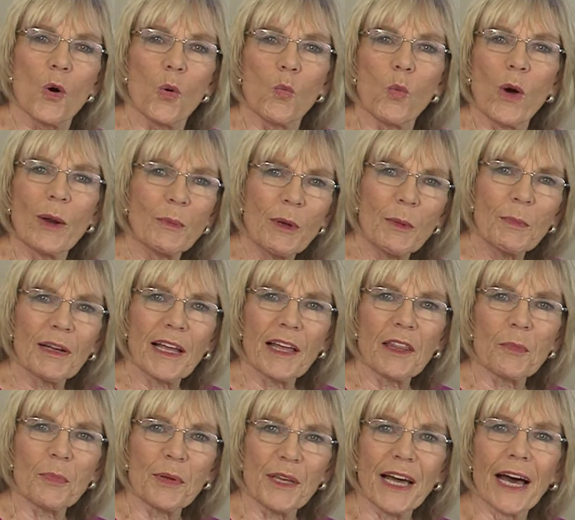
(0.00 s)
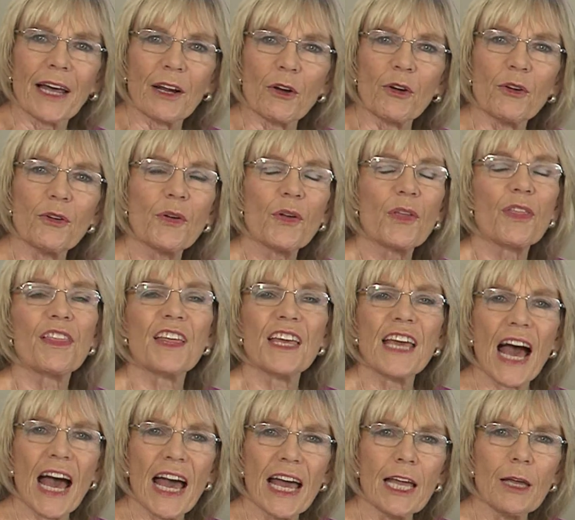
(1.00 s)
When we play the piano, the
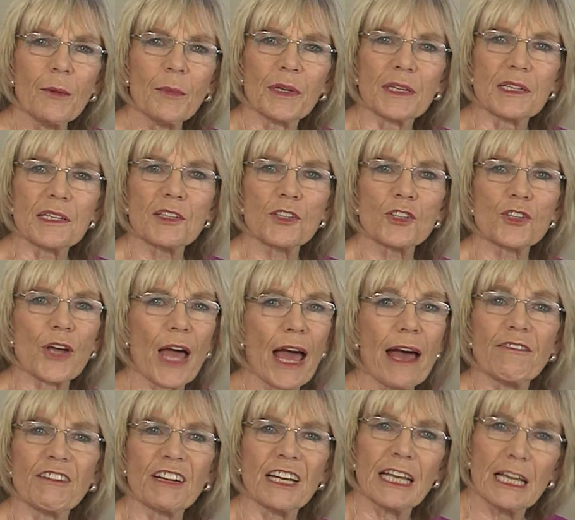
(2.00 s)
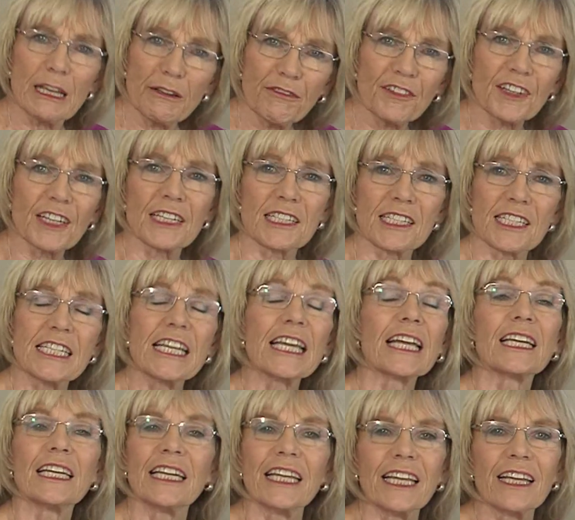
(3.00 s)
aim is to have an effortless
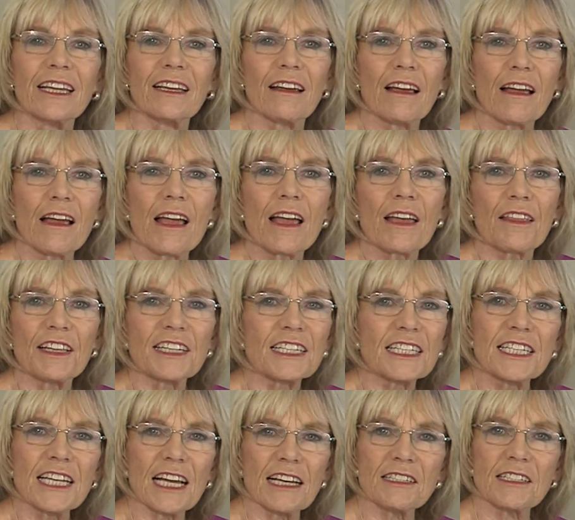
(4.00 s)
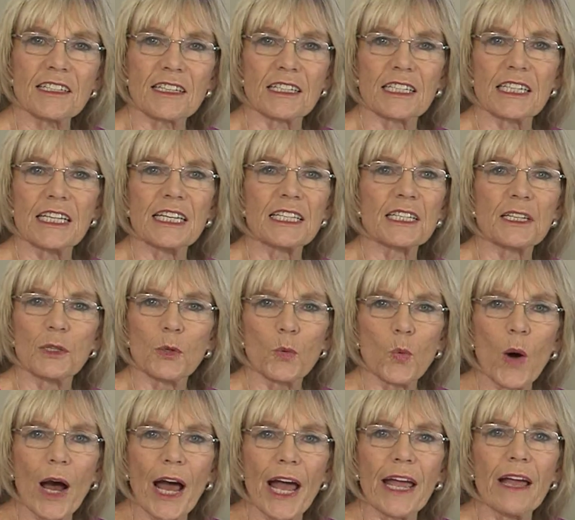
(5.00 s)
technique that doesn't get in the
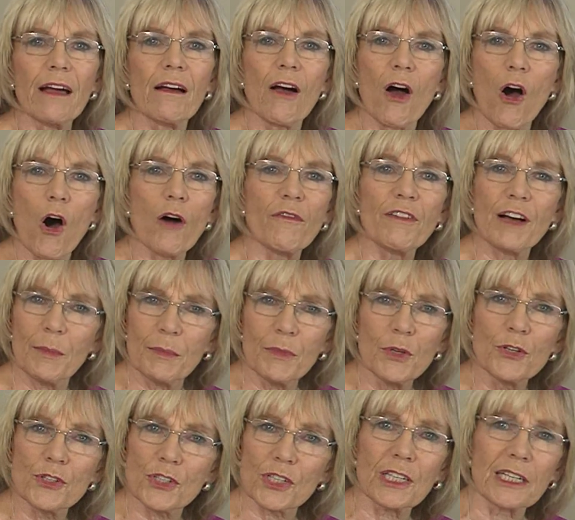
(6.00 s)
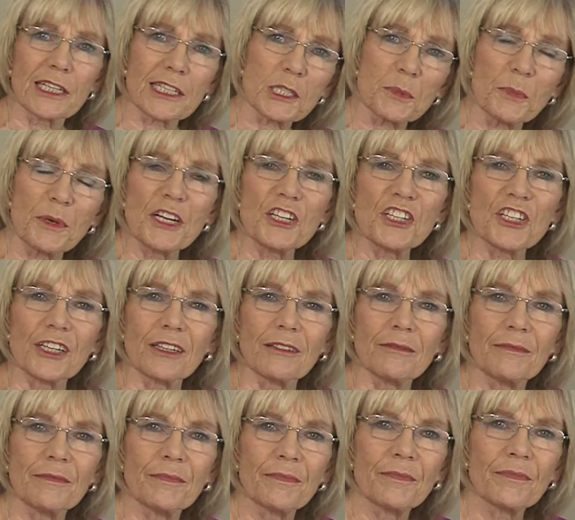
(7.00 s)
way of our musical expression.
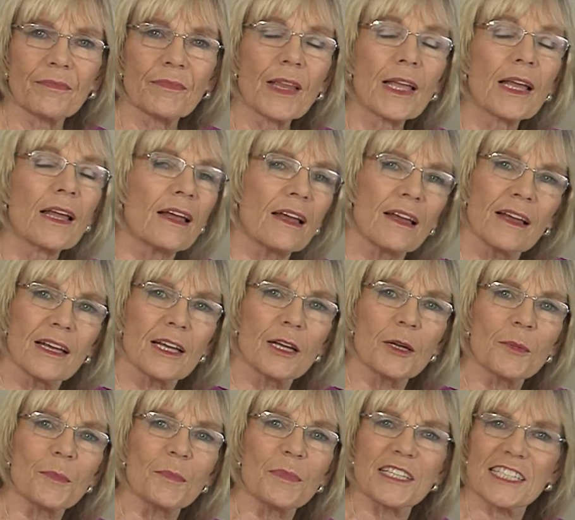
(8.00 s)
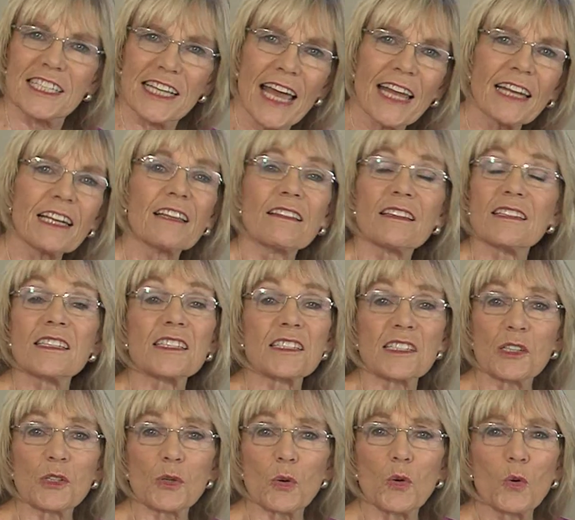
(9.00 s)
But sadly, this
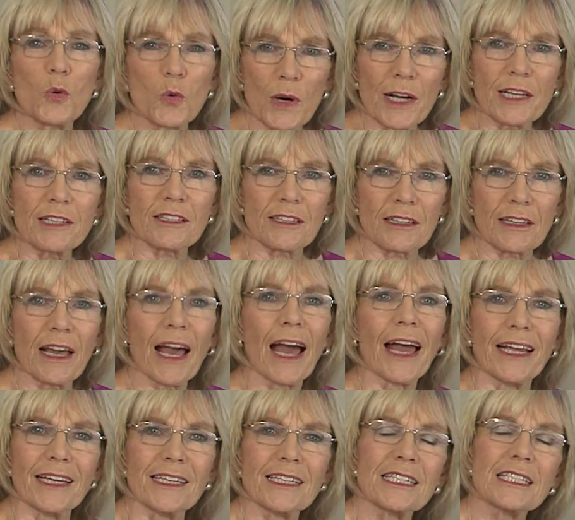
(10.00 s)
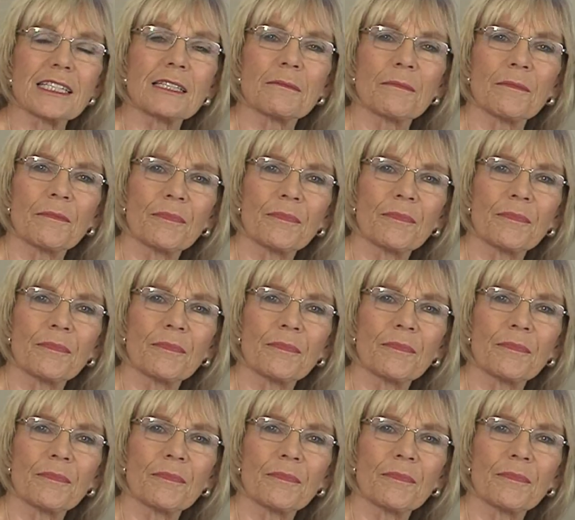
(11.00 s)
isn't always the case.